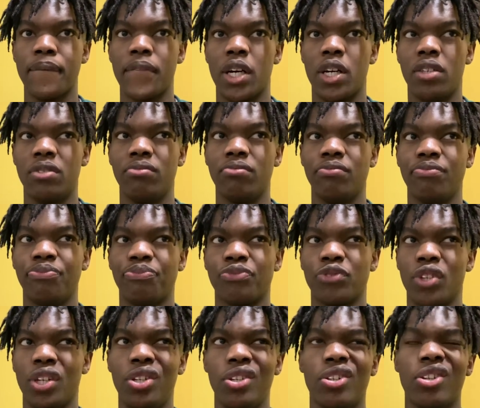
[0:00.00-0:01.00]
um,
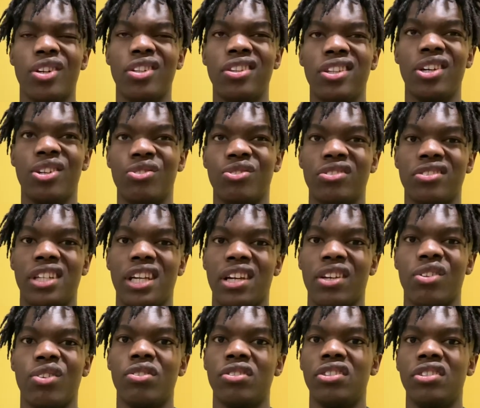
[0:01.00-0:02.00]
only got there was
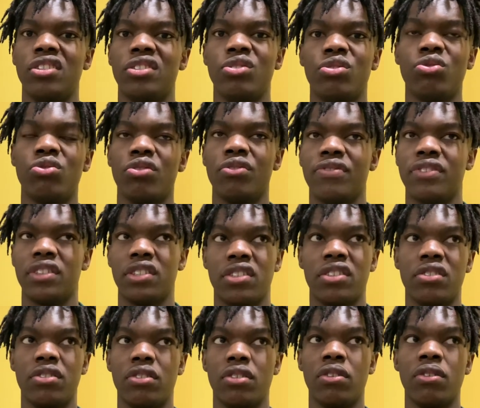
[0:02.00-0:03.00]
like only the two of
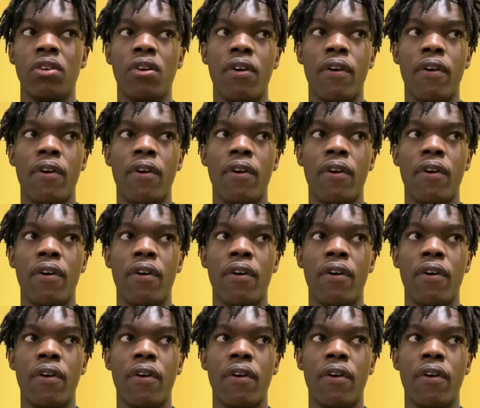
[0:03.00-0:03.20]
us, you know,